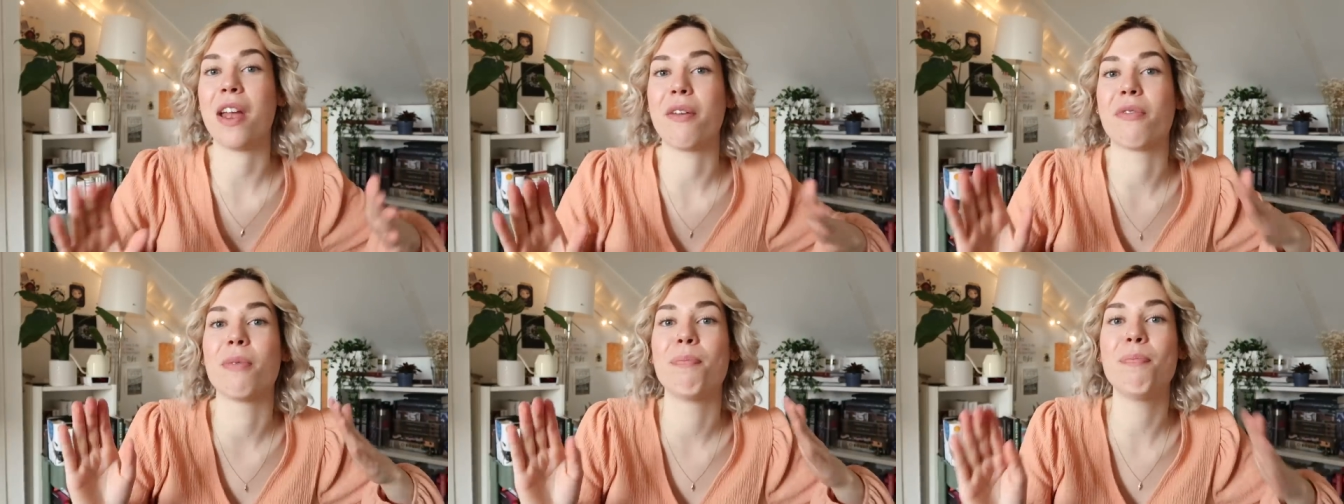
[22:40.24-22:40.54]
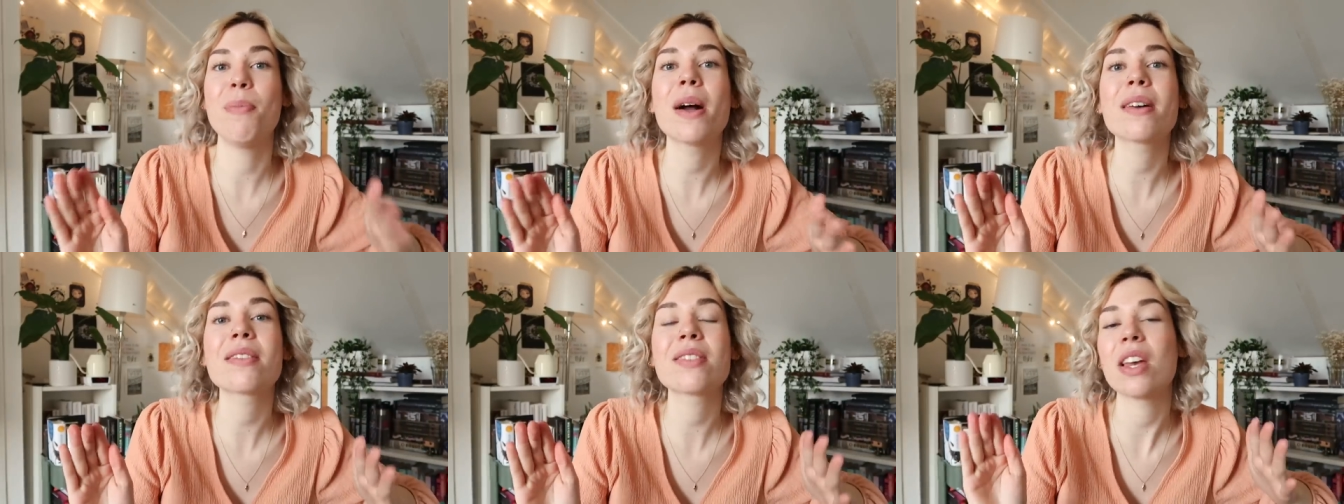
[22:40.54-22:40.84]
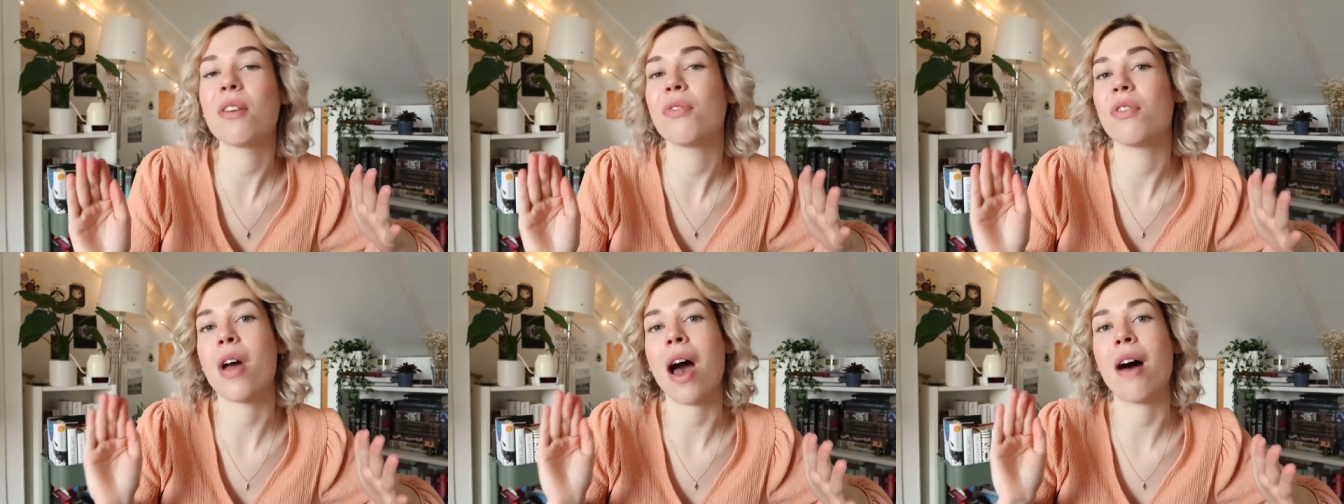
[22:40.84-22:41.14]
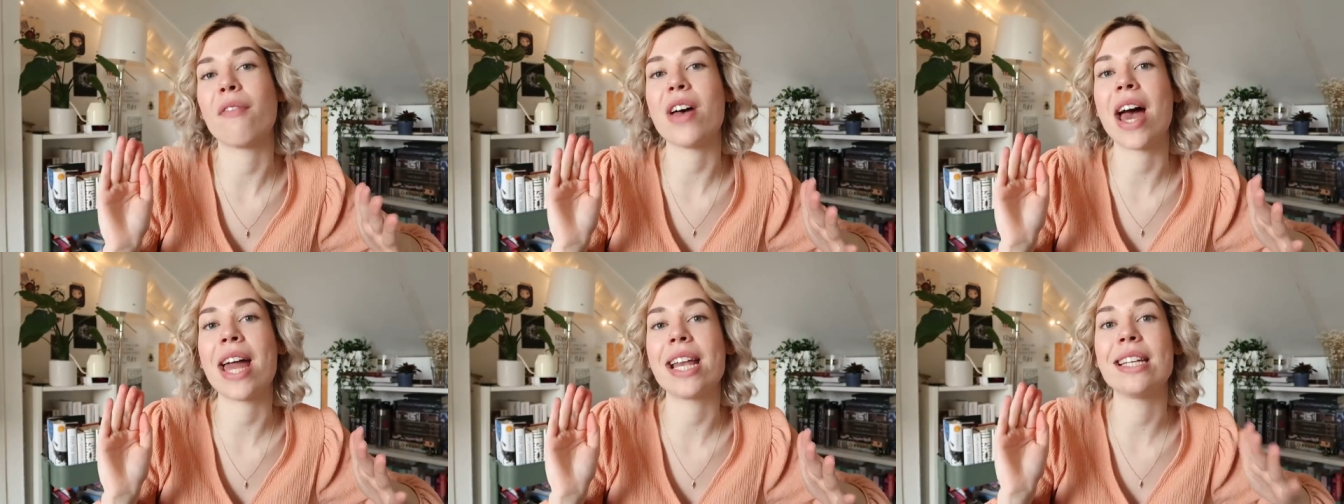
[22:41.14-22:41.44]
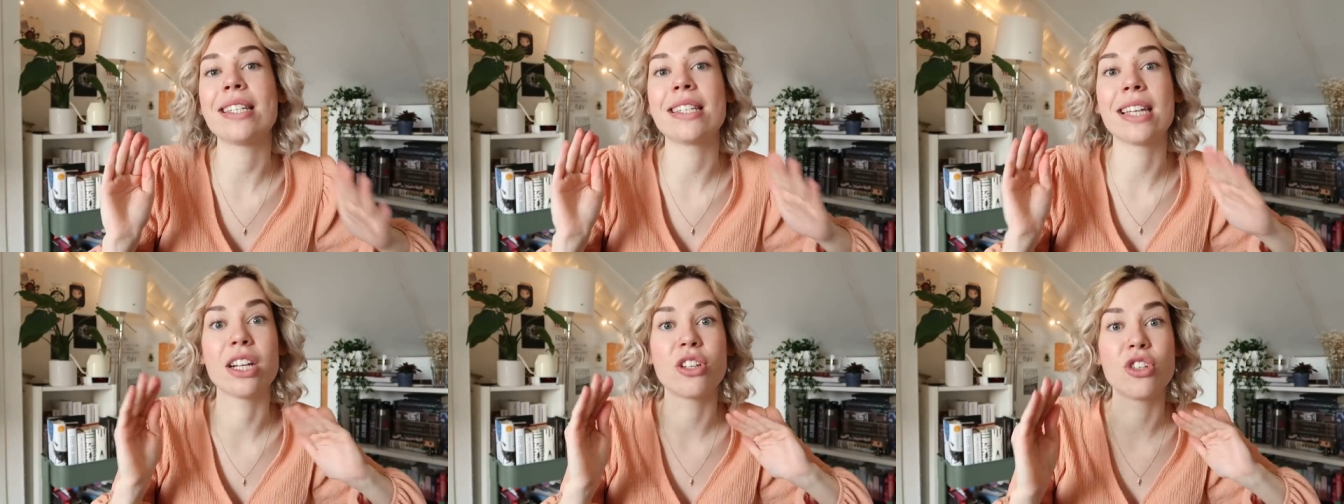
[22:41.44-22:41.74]
favorite books. If you have
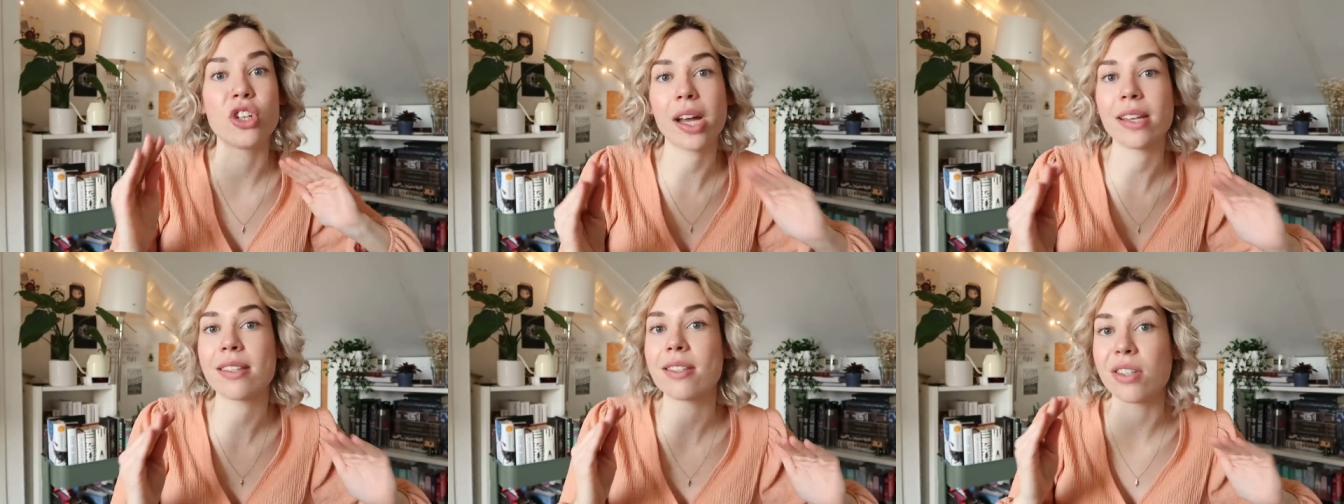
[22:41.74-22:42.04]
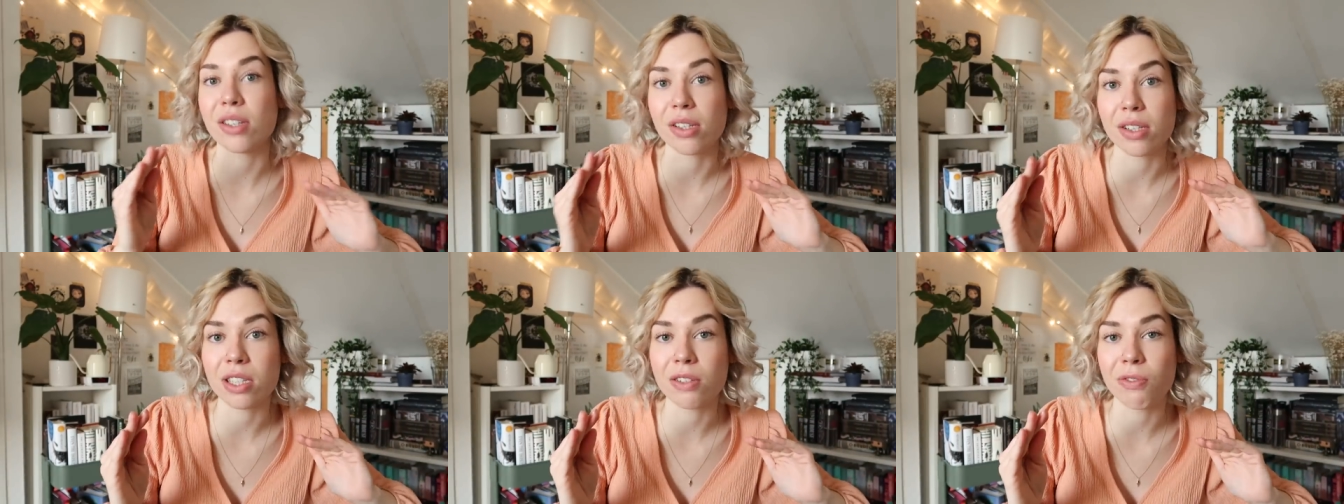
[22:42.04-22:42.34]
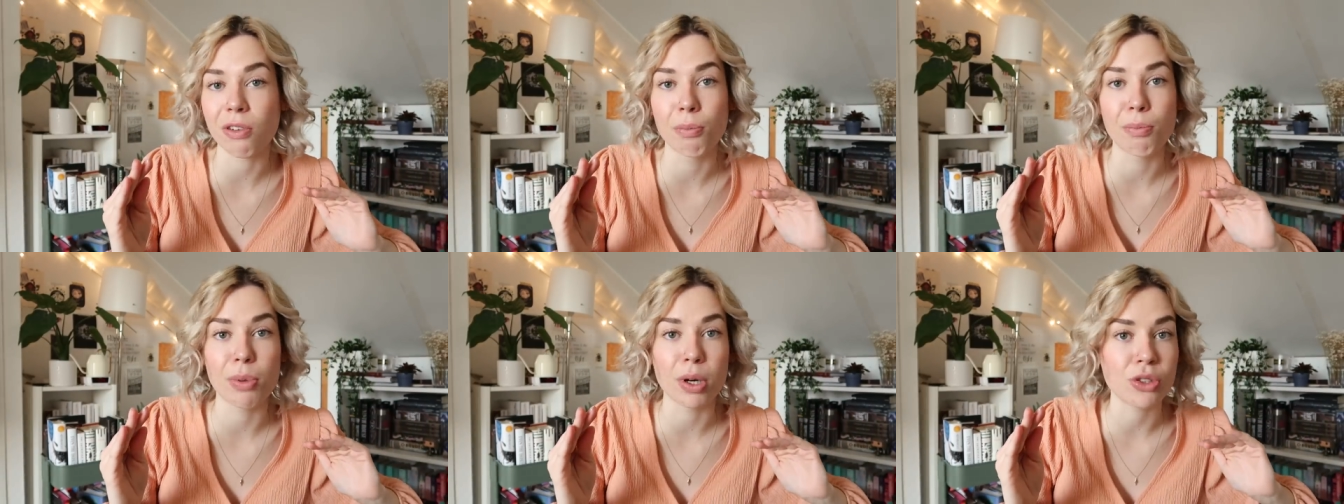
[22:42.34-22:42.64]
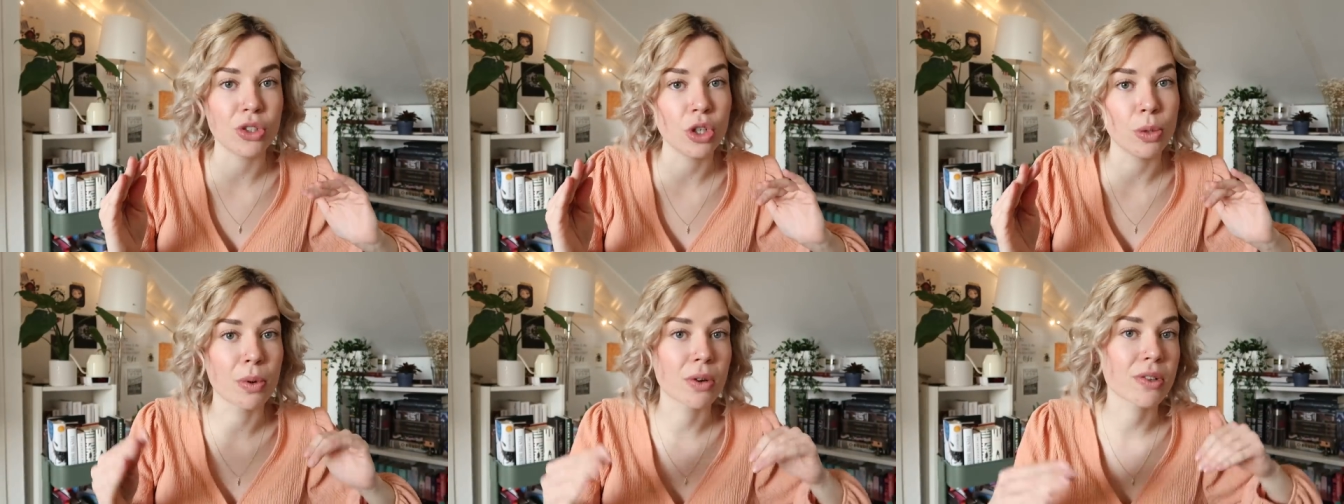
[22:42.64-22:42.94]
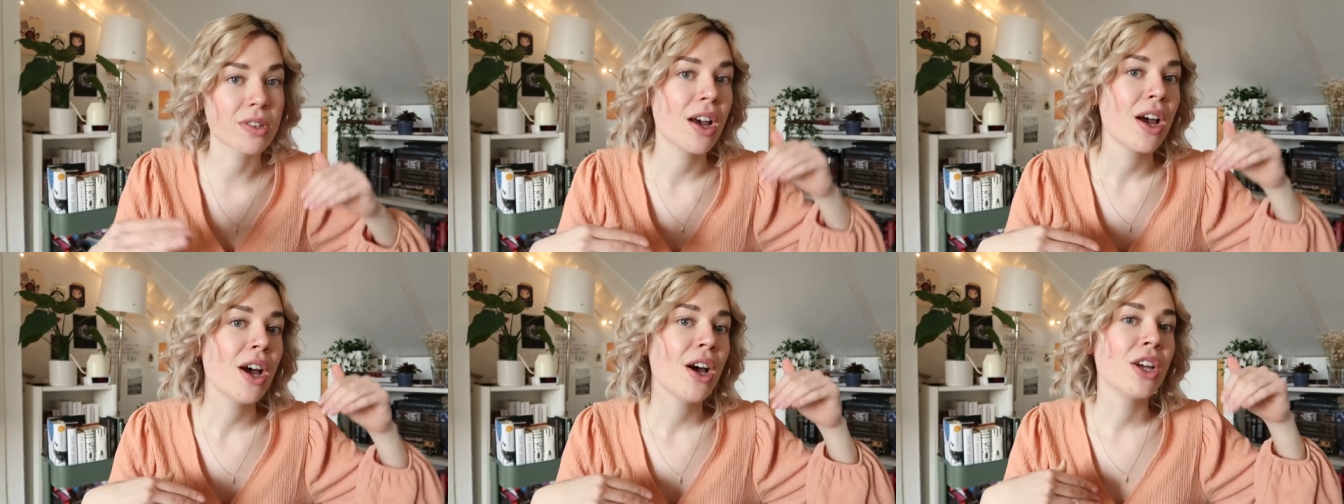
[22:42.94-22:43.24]
any suggestions for
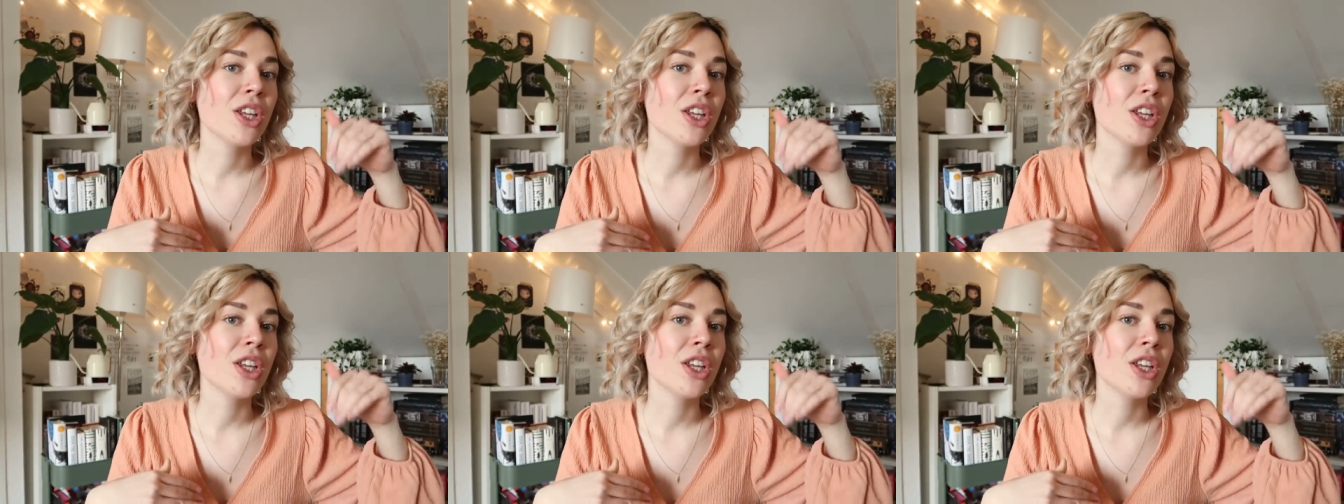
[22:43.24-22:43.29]
booktubers